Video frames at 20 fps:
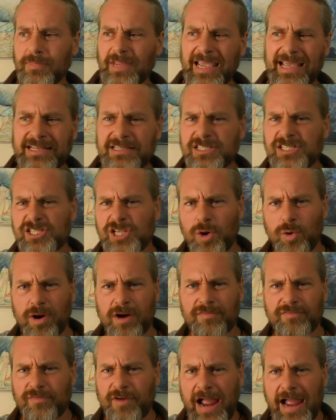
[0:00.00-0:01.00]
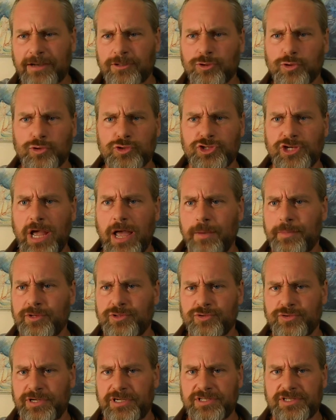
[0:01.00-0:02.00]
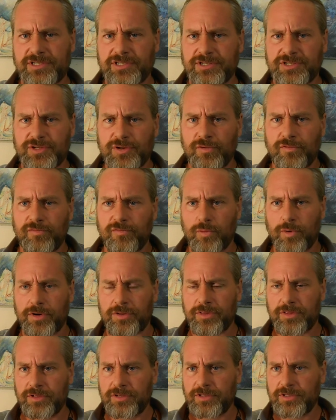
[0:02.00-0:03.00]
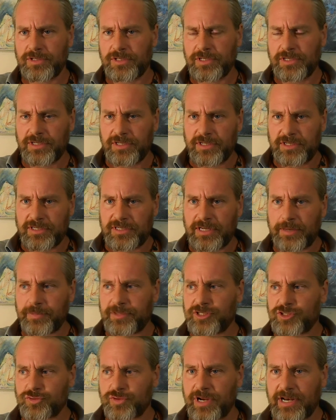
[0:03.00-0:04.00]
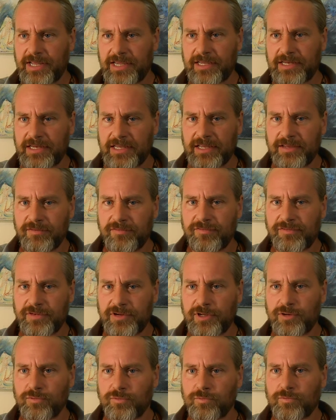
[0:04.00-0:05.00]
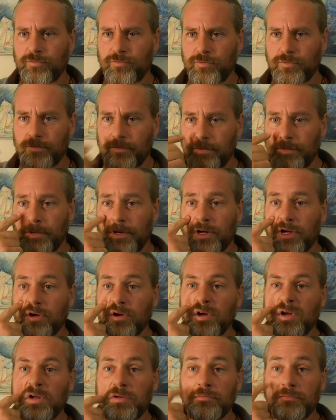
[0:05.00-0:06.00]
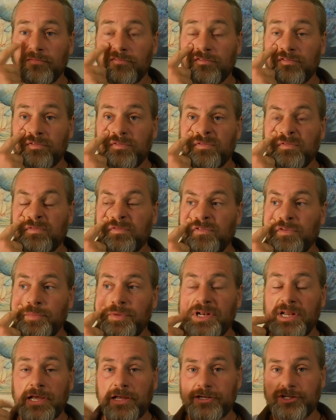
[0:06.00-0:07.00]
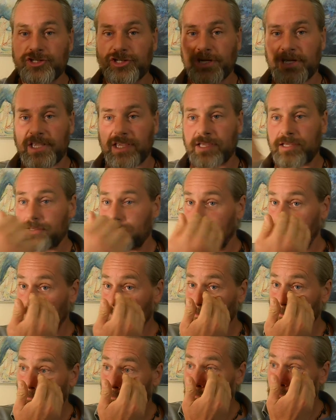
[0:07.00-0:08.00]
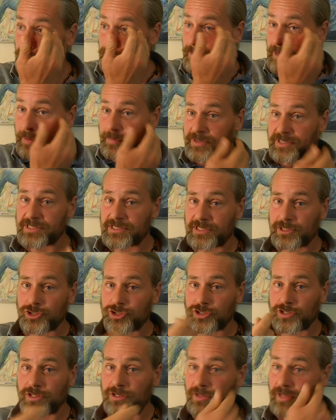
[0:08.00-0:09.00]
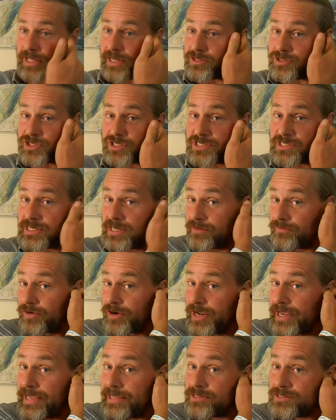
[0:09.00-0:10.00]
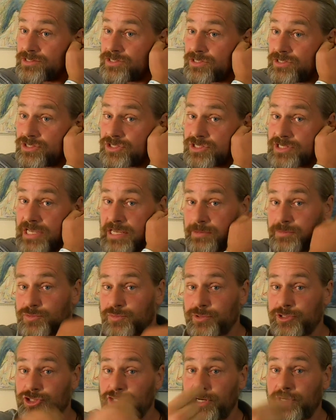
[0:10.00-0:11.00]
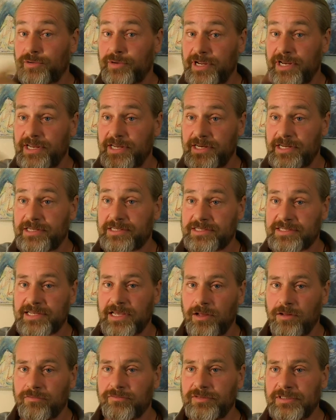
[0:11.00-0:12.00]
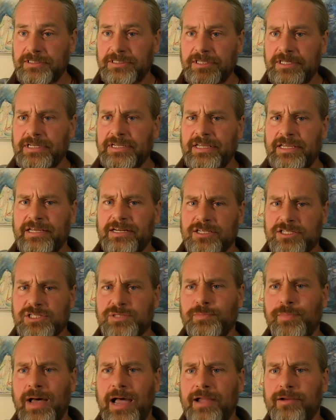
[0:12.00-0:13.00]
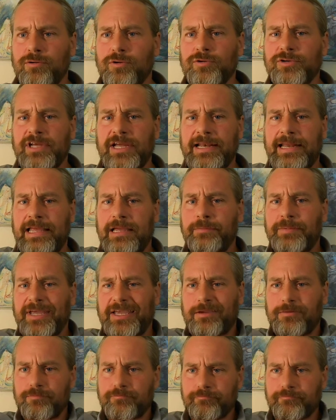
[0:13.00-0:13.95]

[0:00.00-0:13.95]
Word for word: And so are fractal geometries and so forth, demonstrating an infinite uh, Fibonacci repetition that just never ends and just keeps regenerating itself in a spiral dynamic.